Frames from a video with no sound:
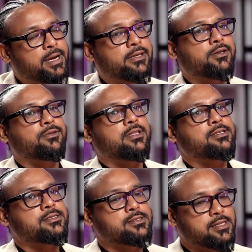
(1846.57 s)
And you know,
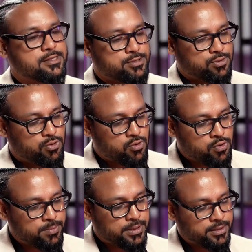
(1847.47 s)
this
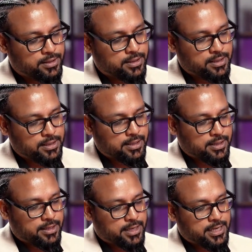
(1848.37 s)
home
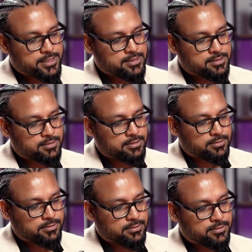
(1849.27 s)
is
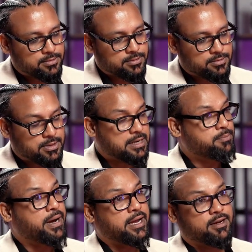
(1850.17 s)
run
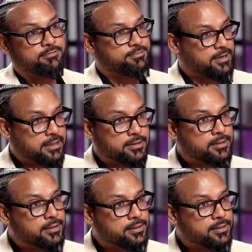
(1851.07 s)
by a father,